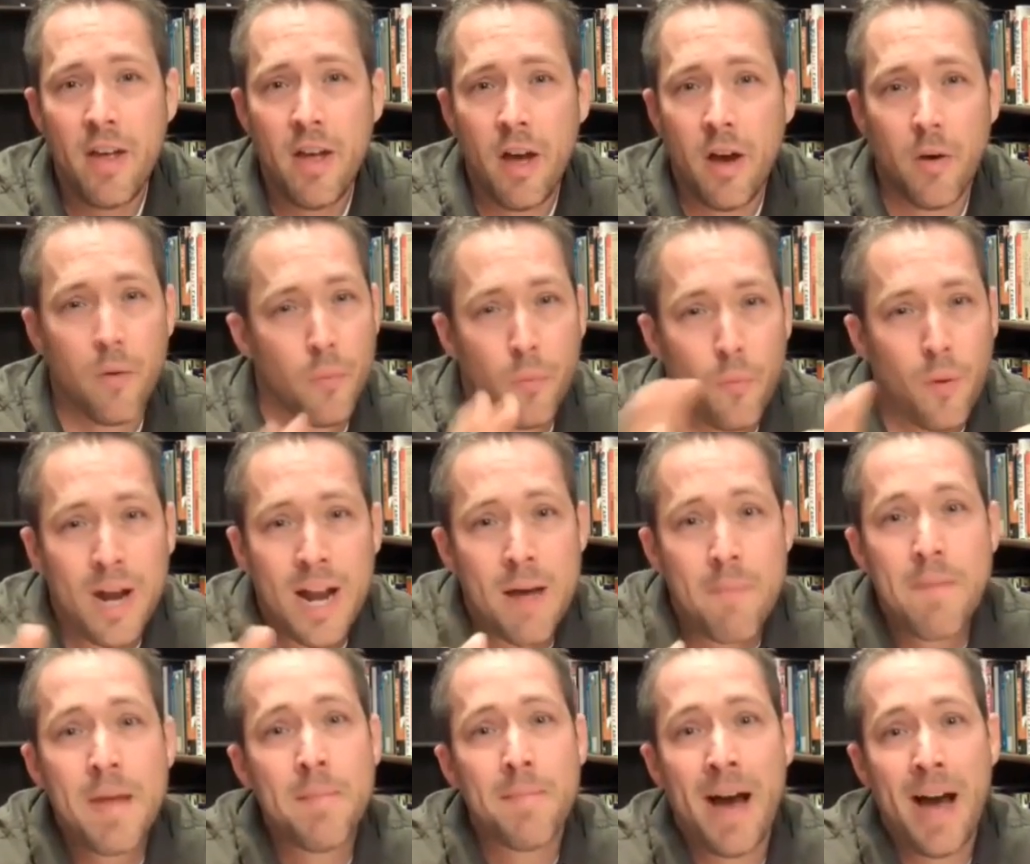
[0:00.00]
Uh, what I
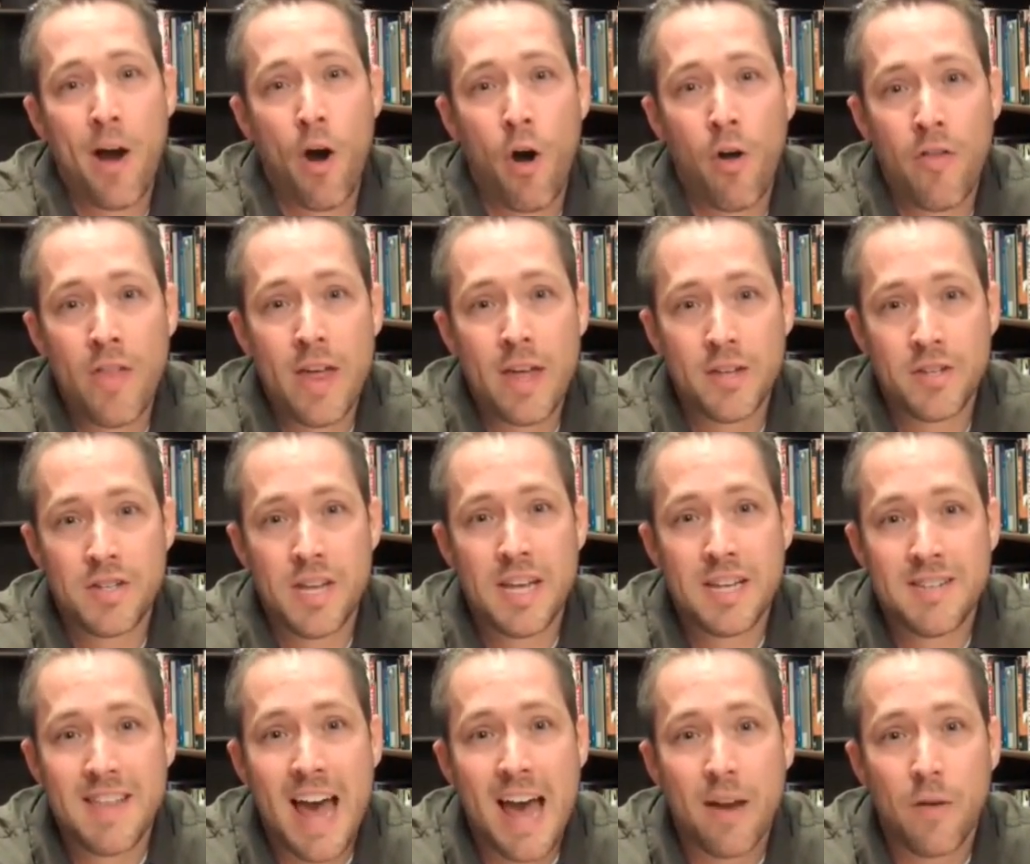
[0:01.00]
mean by all this
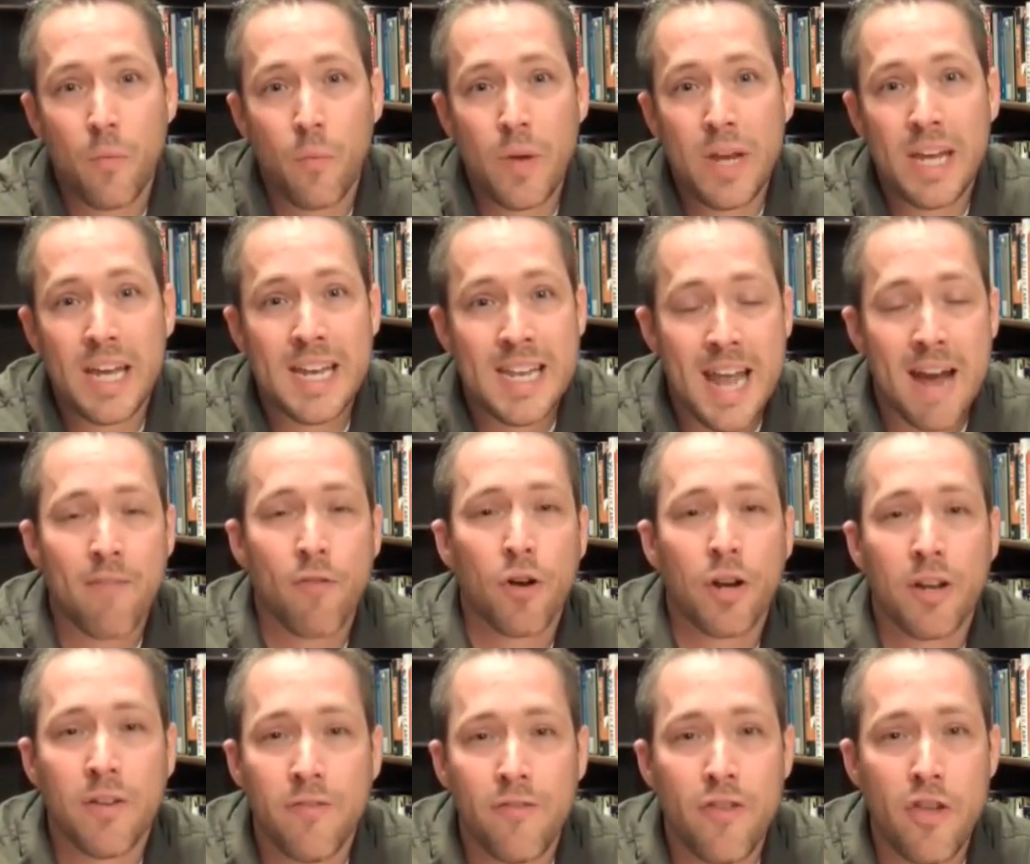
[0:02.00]
is that we can never
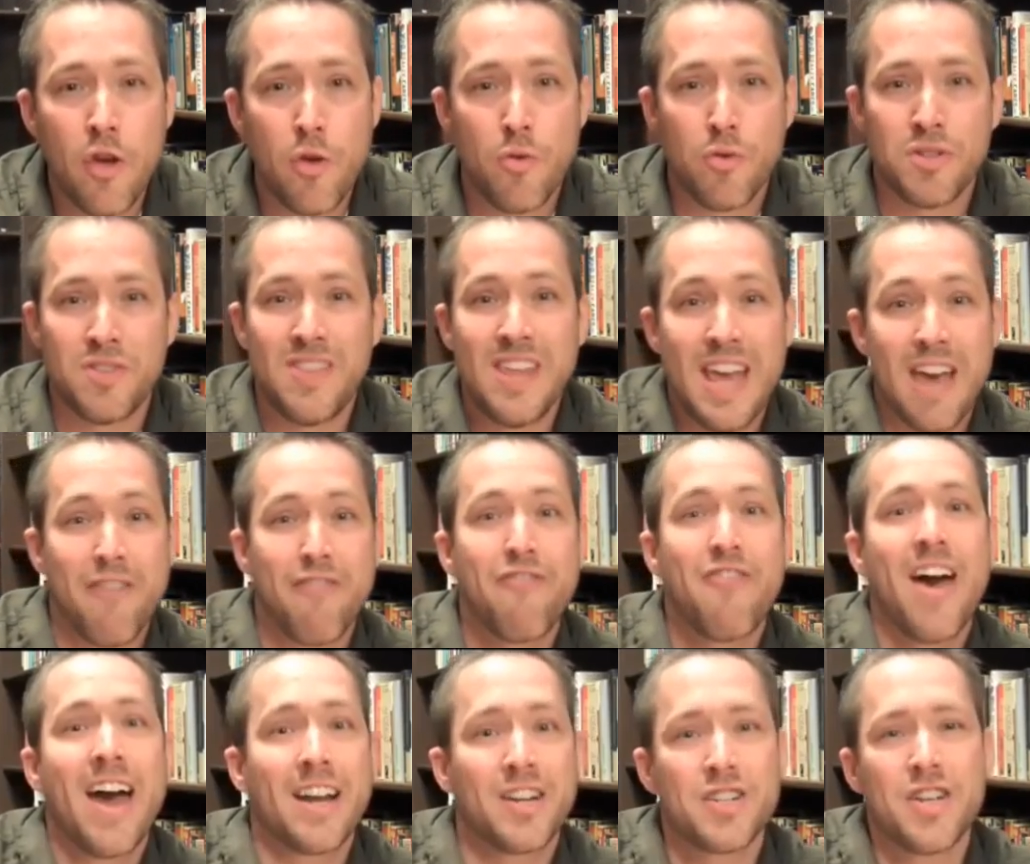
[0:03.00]
confuse the
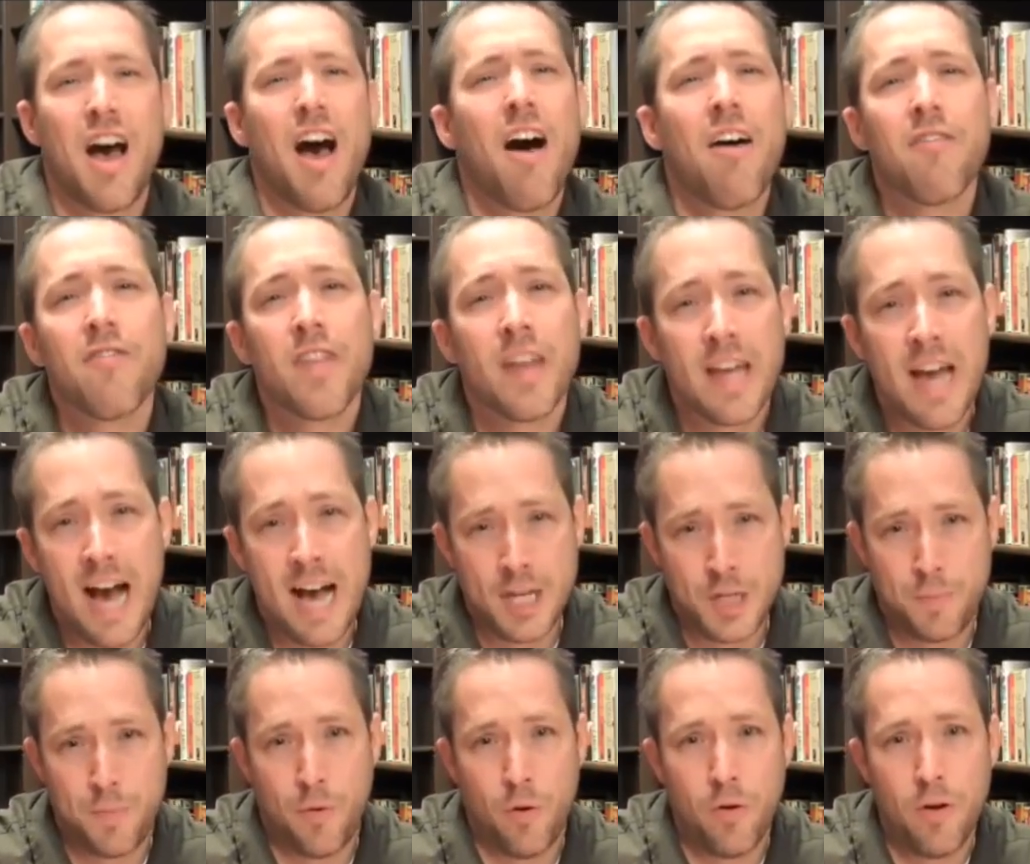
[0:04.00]
effects of the
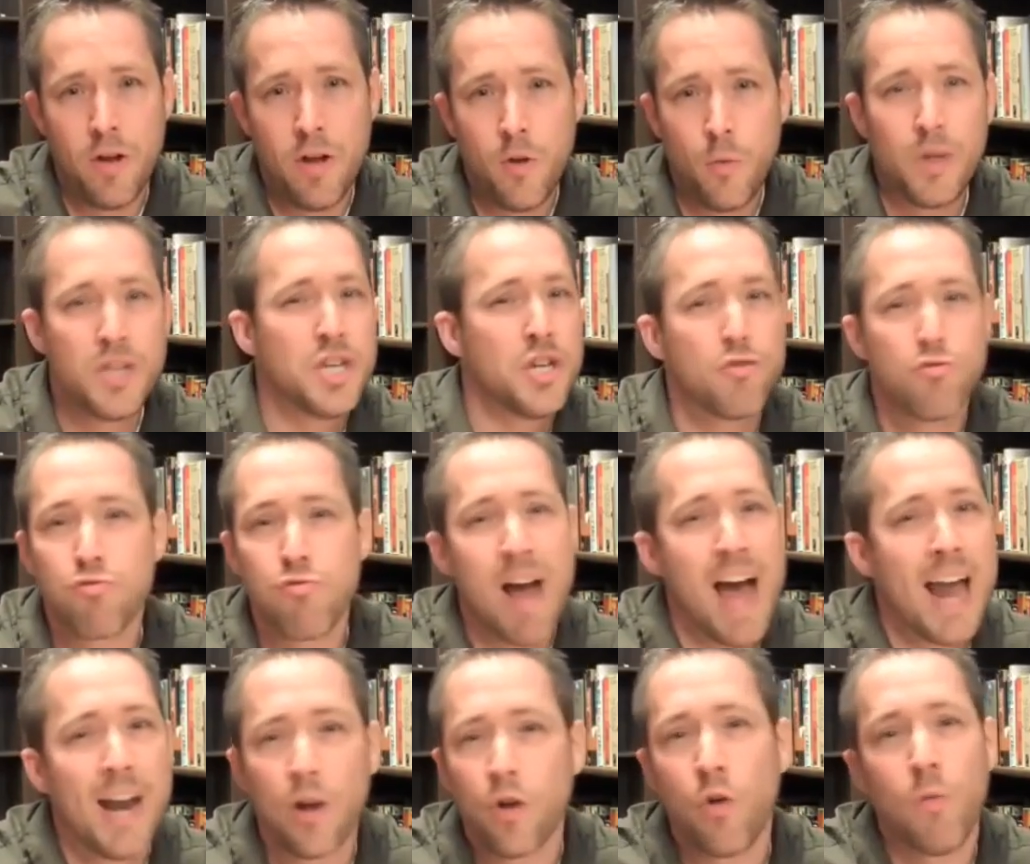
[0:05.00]
gospel, which is
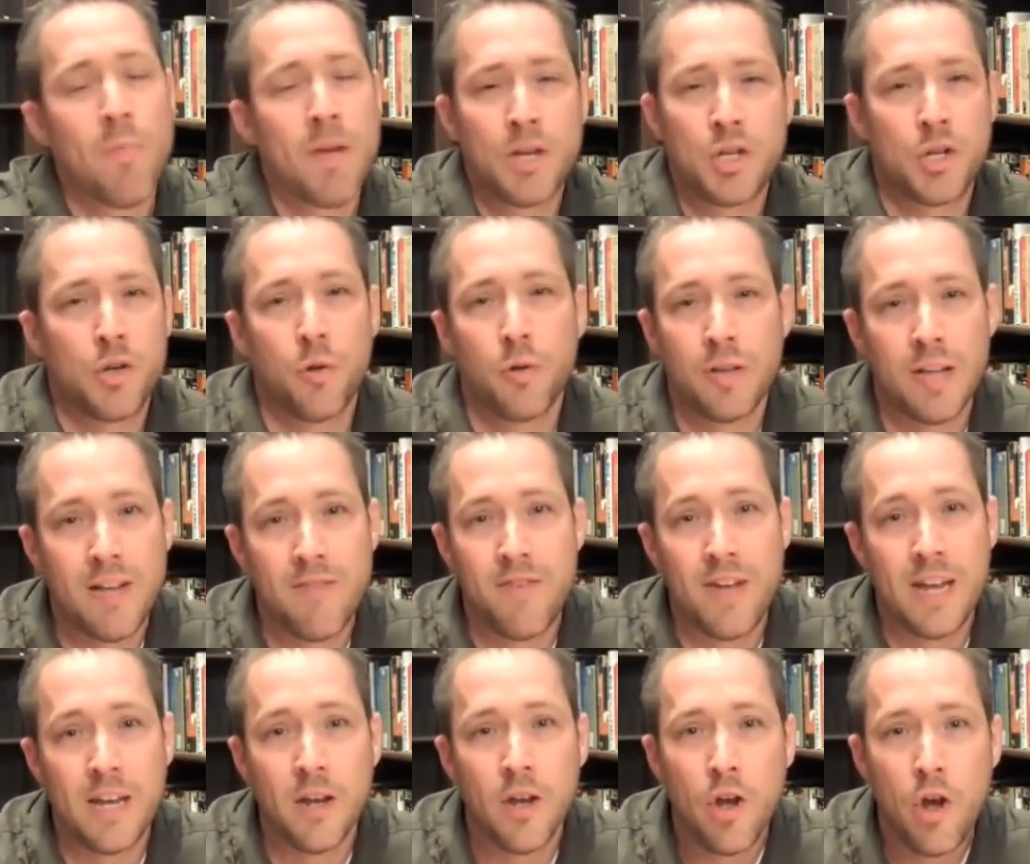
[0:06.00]
radical missional
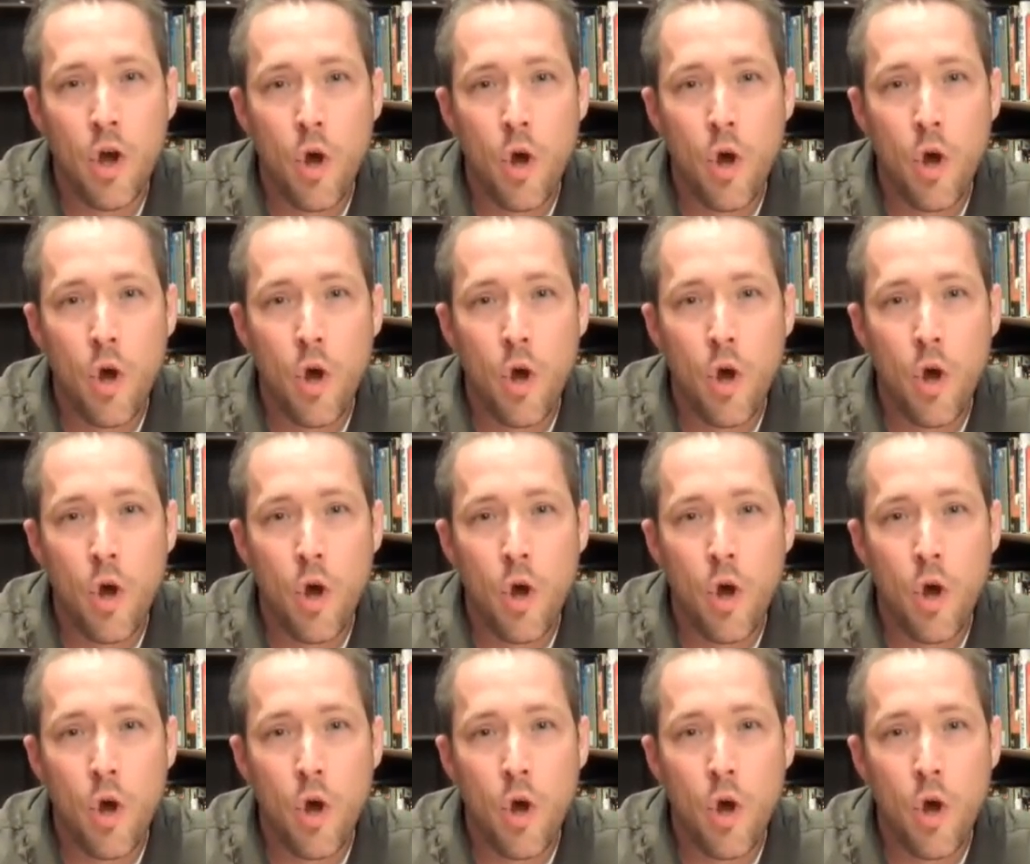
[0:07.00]
living,